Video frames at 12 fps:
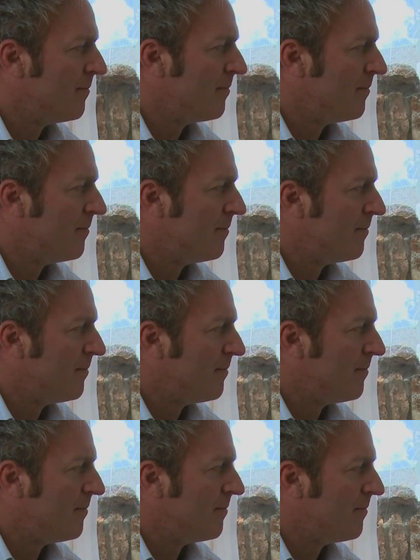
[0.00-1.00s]

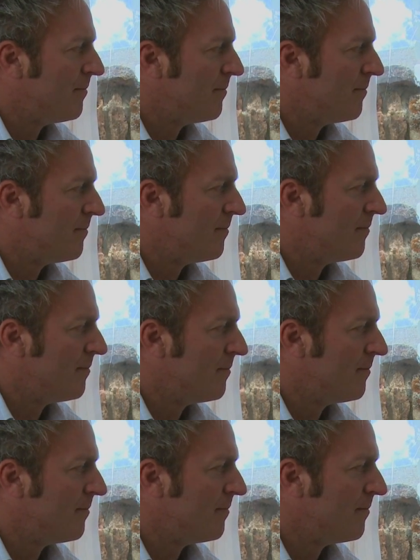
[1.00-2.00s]

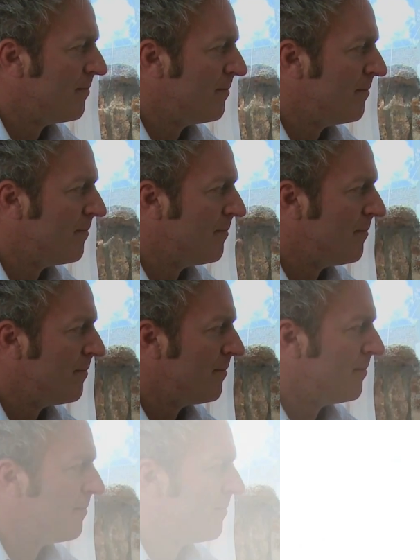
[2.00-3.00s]

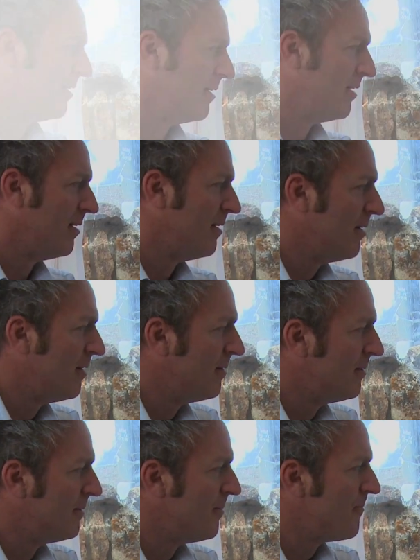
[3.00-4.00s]

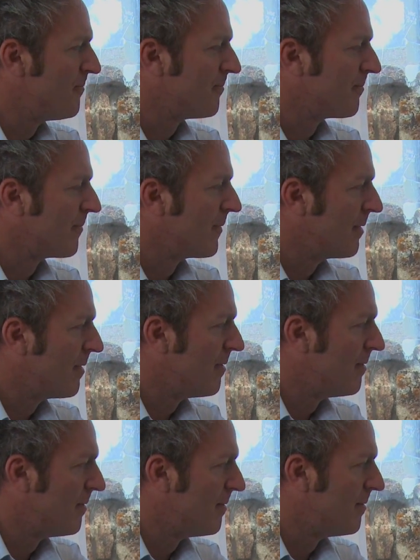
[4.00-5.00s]

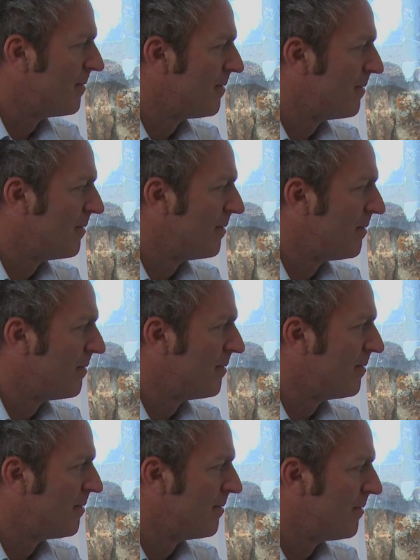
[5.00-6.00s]

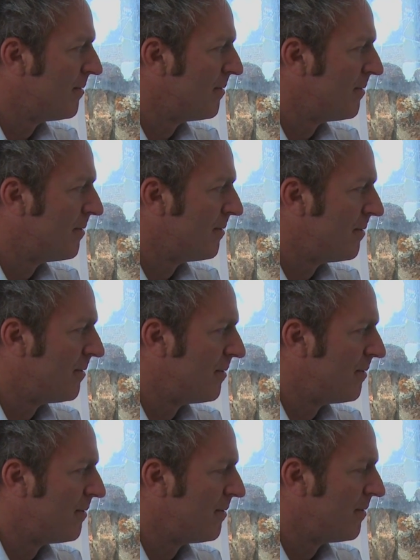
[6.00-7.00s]

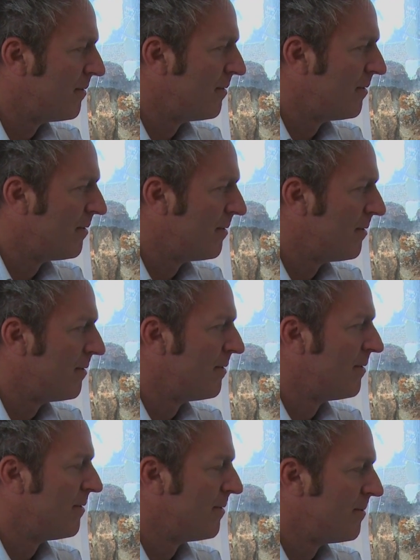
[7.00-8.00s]
[no speech]